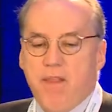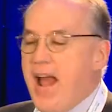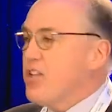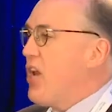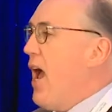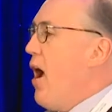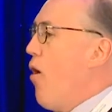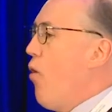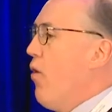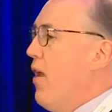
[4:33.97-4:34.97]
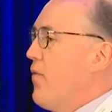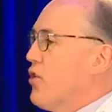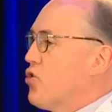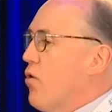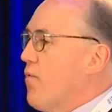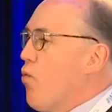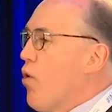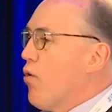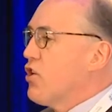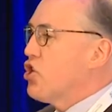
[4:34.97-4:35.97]
that's how this sort of
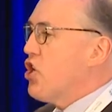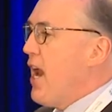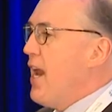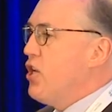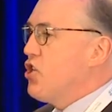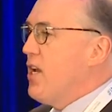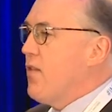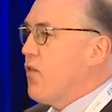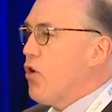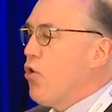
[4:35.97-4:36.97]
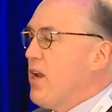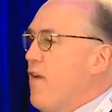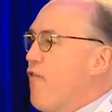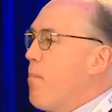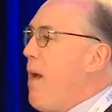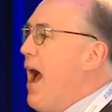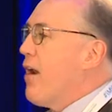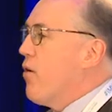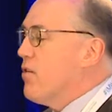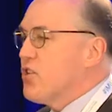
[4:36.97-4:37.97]
world is changing, that they're looking for
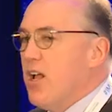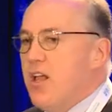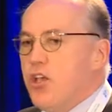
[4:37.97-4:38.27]
patterns.